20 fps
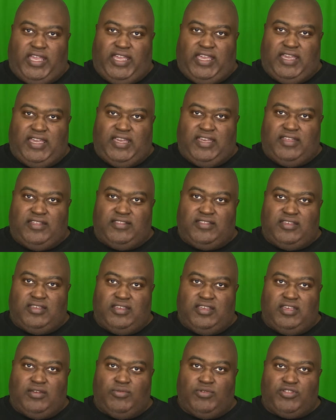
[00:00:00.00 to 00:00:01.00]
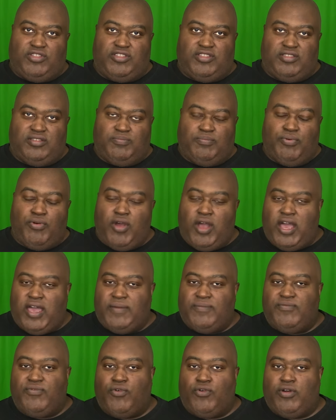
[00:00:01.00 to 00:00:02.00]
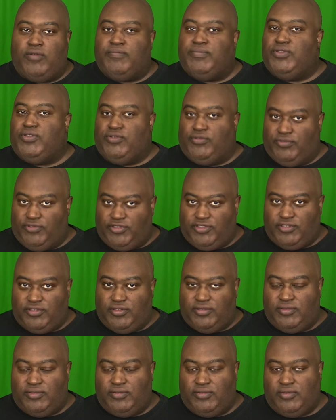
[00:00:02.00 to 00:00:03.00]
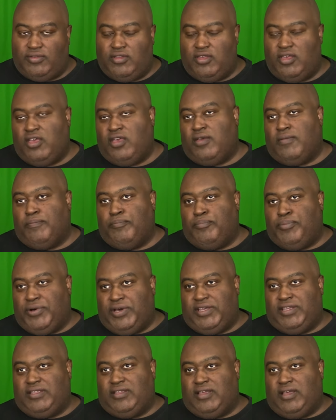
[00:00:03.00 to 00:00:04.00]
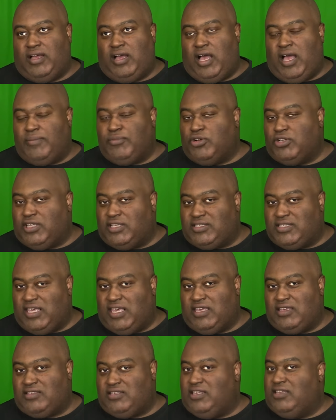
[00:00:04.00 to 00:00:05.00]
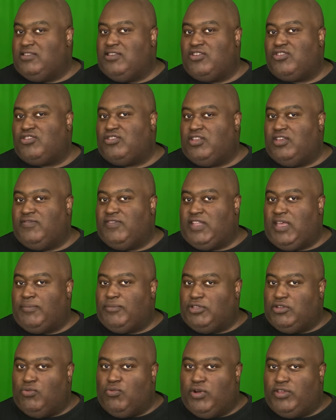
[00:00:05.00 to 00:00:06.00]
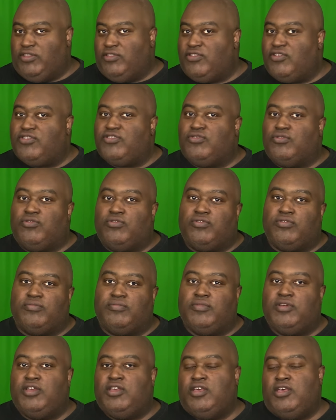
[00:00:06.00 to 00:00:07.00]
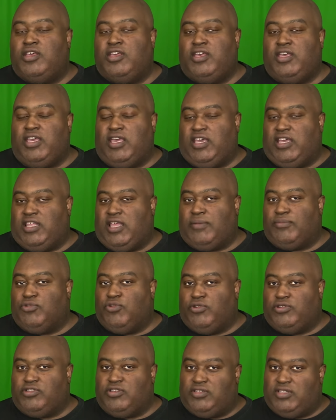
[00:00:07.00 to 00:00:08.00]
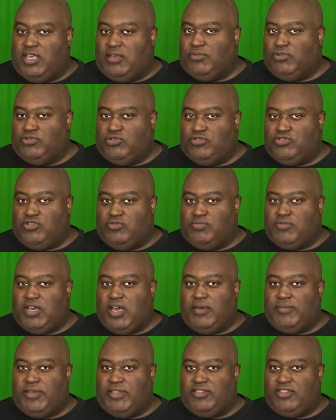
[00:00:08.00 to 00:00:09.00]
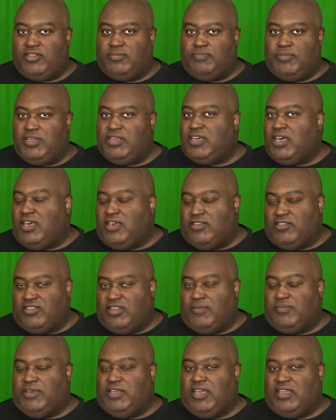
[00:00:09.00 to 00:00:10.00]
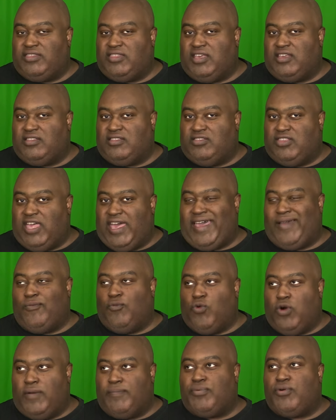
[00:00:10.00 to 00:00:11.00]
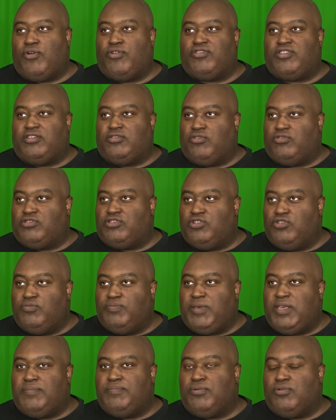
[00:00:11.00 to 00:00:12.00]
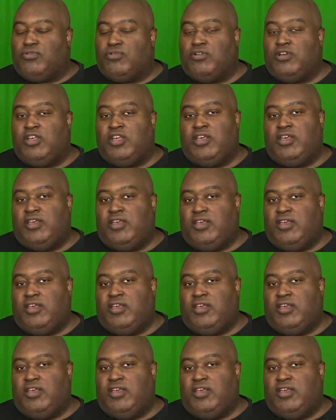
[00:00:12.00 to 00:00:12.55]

And it was prime for abuse. But I'm going to take the initiative, and I'm going to weather the storm, and I'm going to enable YouTube comments, because, I mean, I think that one person or two people